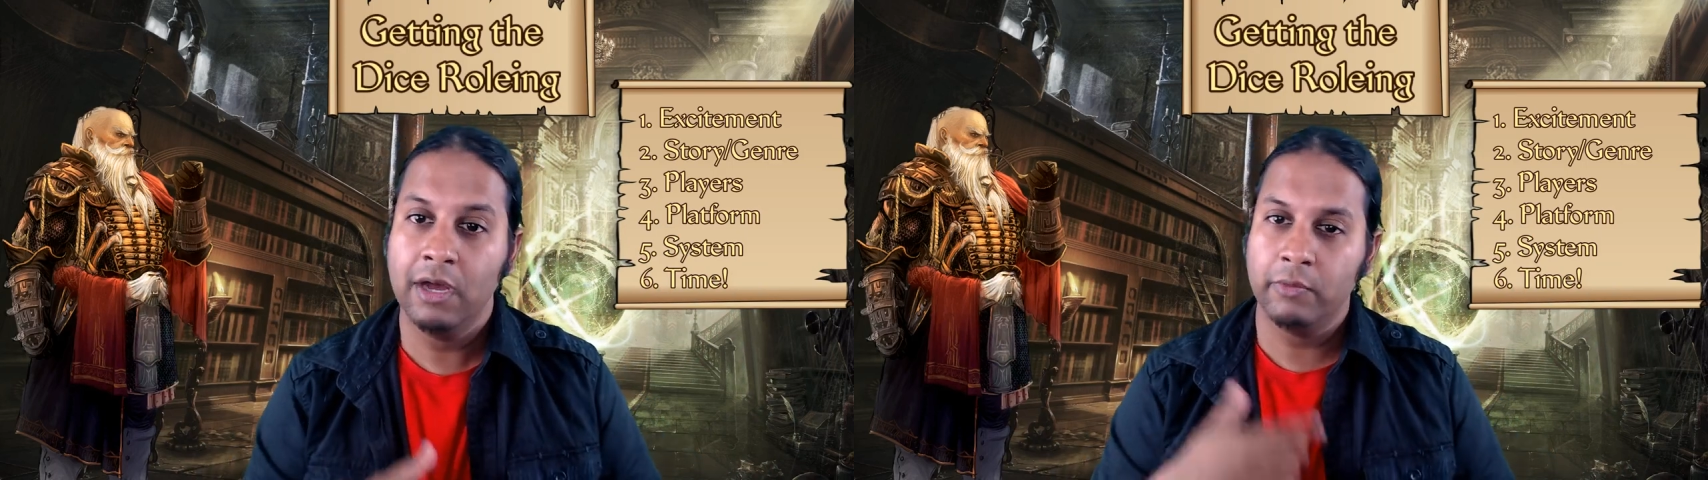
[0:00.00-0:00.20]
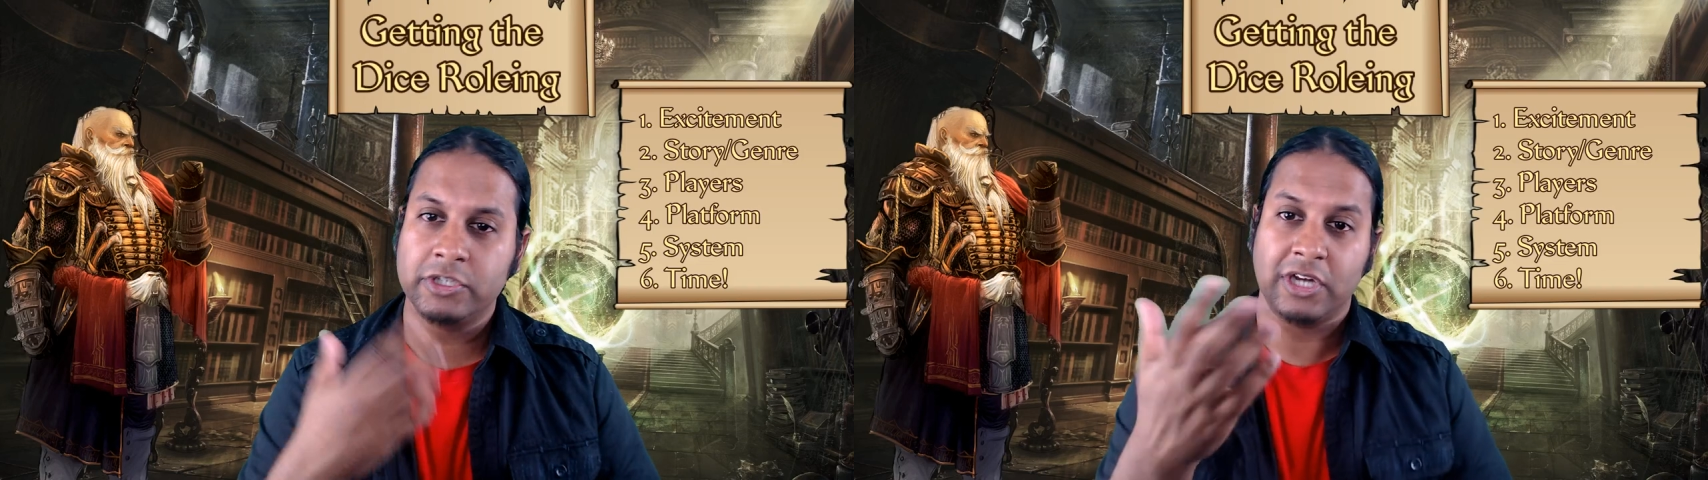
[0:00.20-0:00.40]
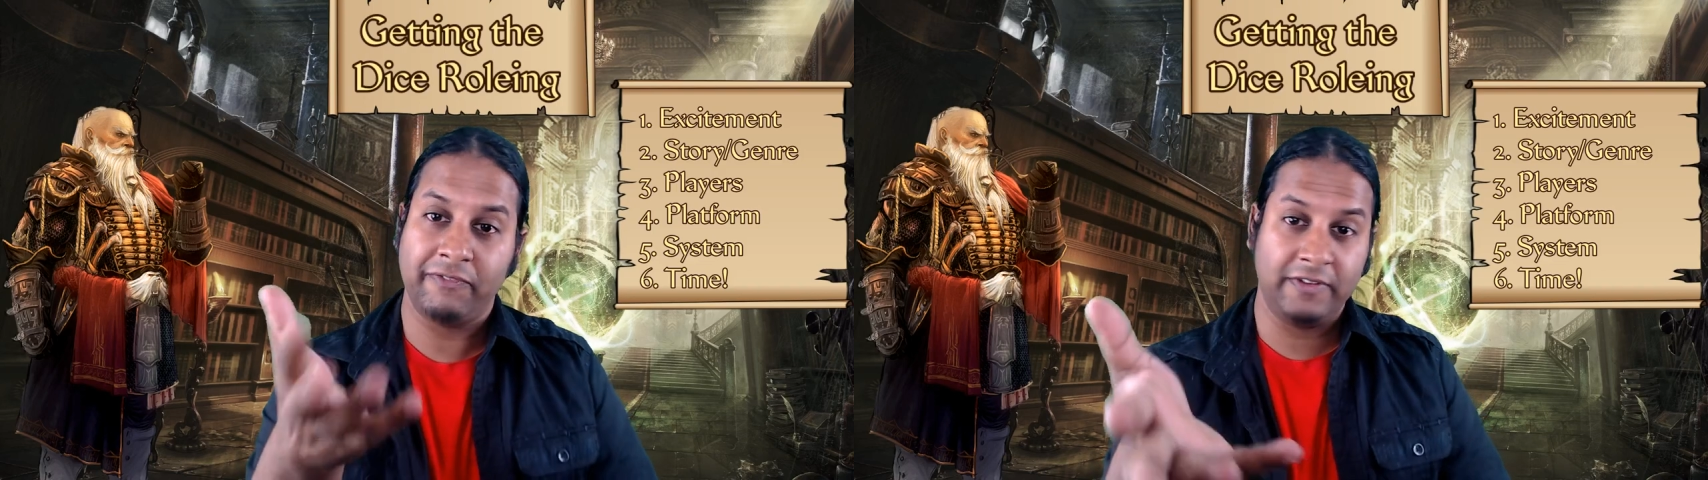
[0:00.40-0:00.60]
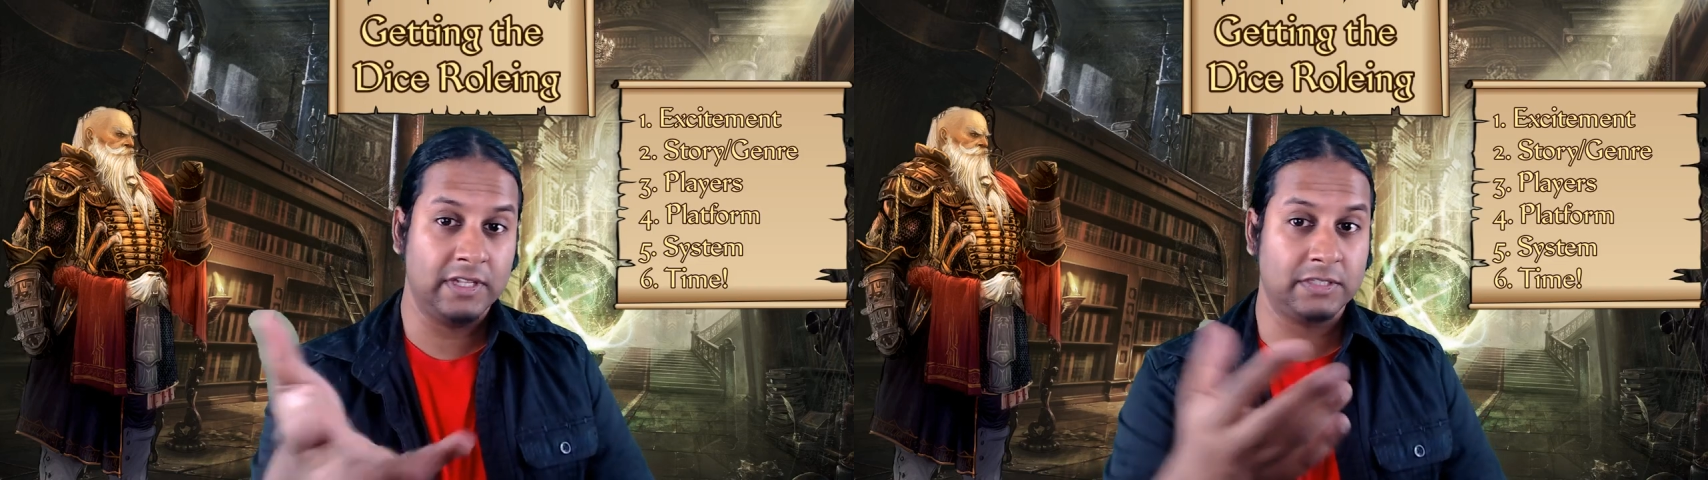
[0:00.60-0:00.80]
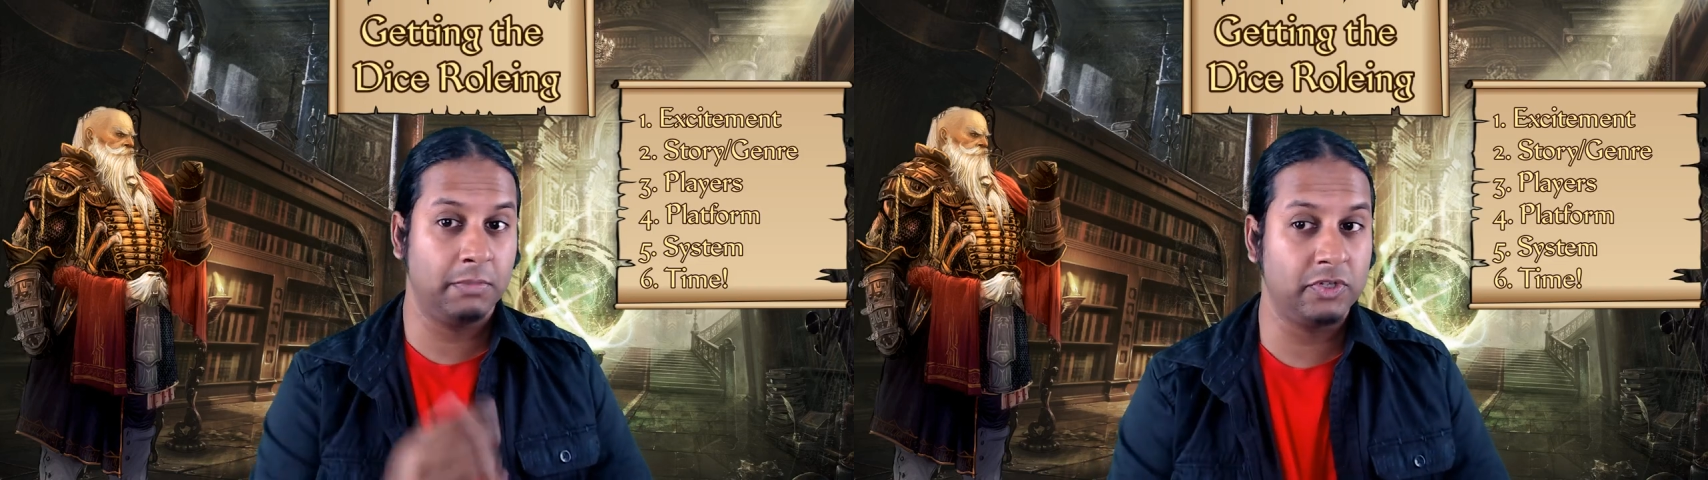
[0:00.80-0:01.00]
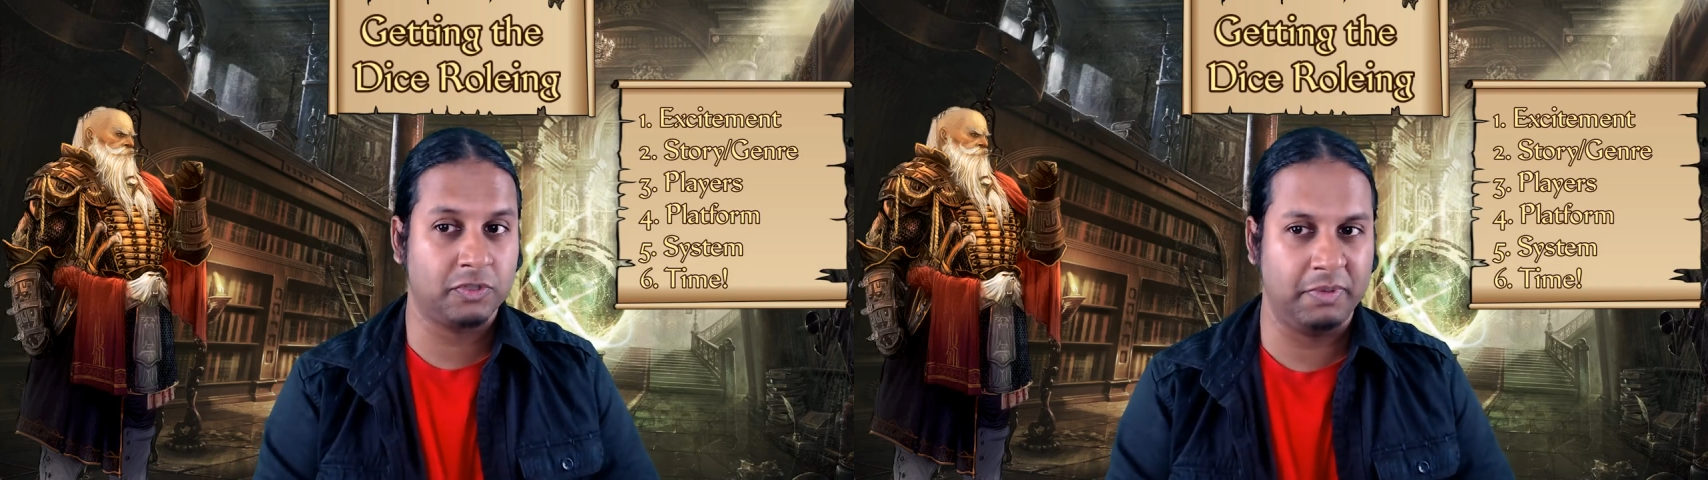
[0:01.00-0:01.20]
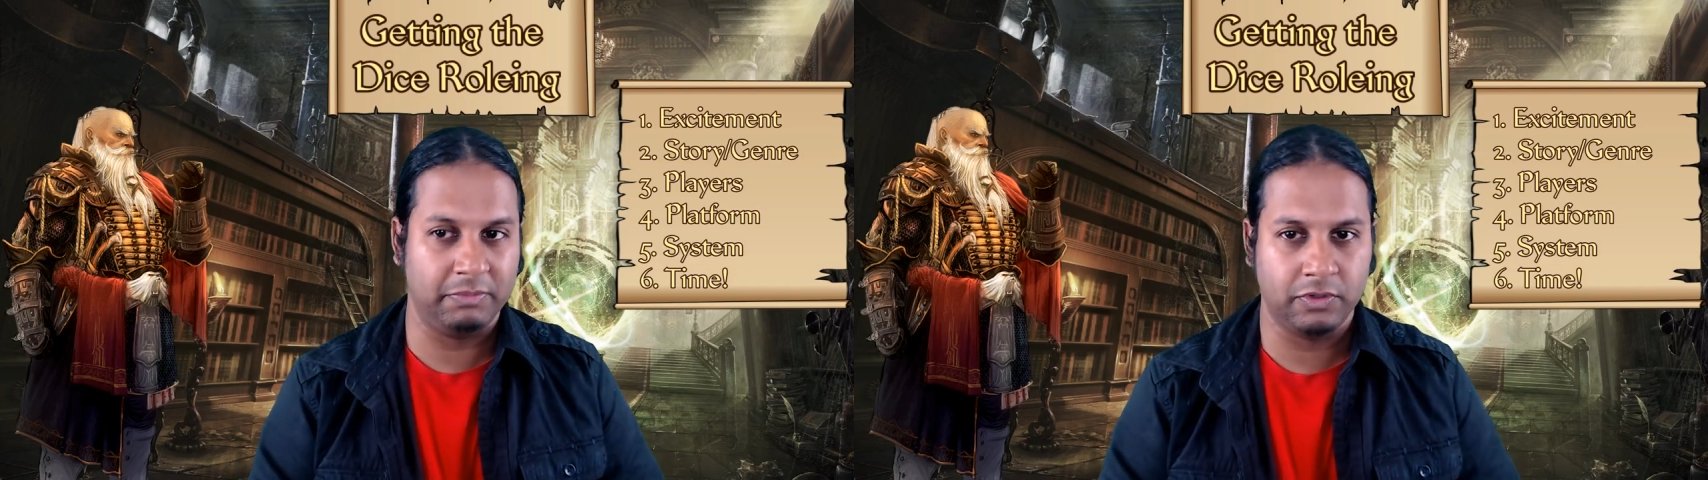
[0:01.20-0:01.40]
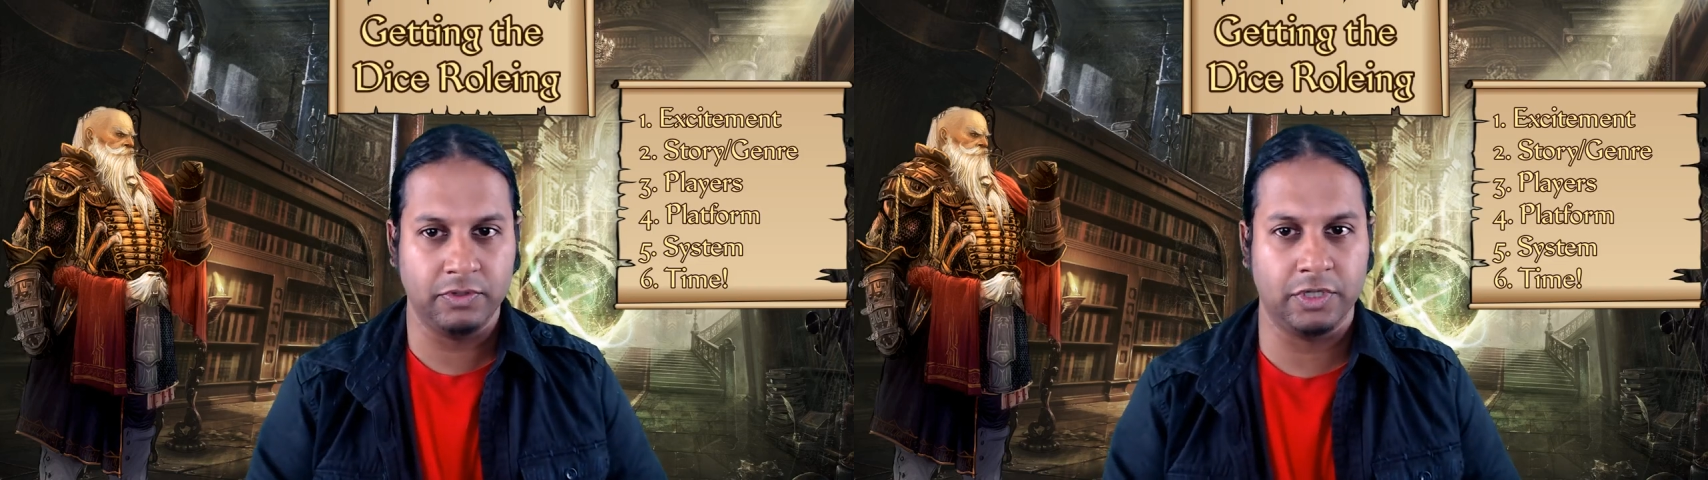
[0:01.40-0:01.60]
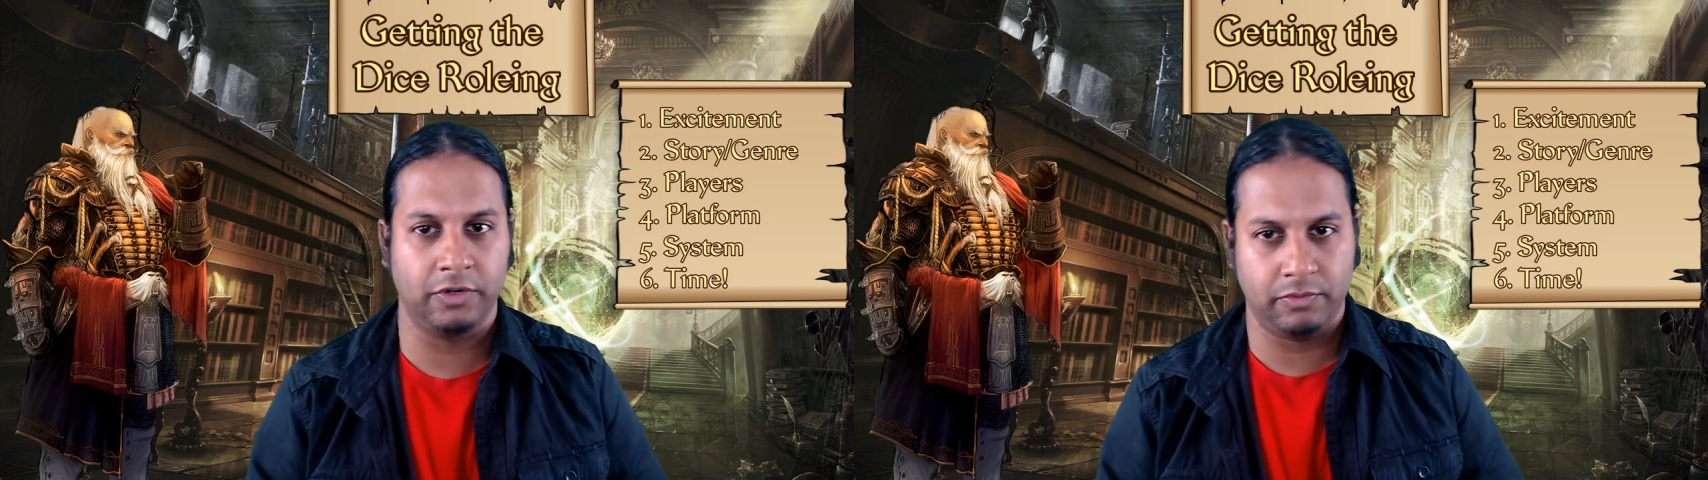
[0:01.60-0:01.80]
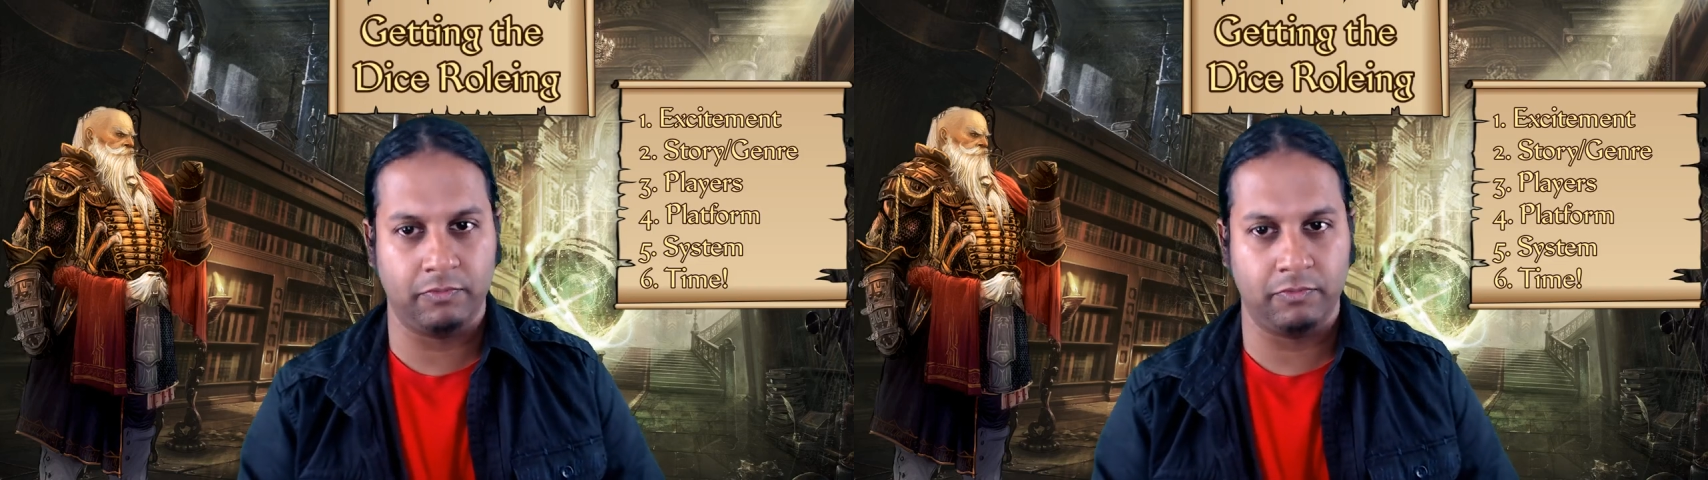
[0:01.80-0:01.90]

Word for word: which I feel is most people who don't